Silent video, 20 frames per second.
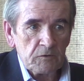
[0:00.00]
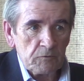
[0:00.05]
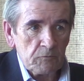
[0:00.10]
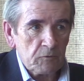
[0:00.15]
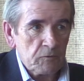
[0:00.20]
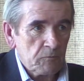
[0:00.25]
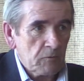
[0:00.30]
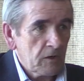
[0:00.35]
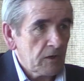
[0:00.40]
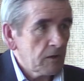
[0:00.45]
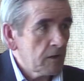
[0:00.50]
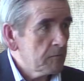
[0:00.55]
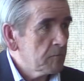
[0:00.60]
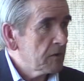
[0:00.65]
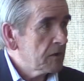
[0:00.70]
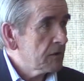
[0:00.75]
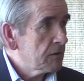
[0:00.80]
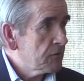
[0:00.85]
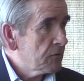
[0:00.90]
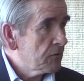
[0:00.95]
was where I got my
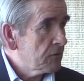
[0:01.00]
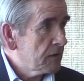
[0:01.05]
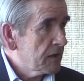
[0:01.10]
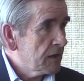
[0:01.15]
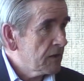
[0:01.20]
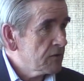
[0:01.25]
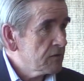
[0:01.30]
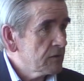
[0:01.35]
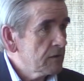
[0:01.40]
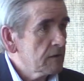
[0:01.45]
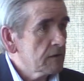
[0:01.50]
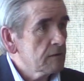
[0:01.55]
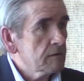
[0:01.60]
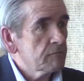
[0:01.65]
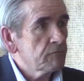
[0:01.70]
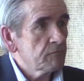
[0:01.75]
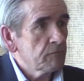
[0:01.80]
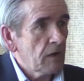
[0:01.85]
dissertation, and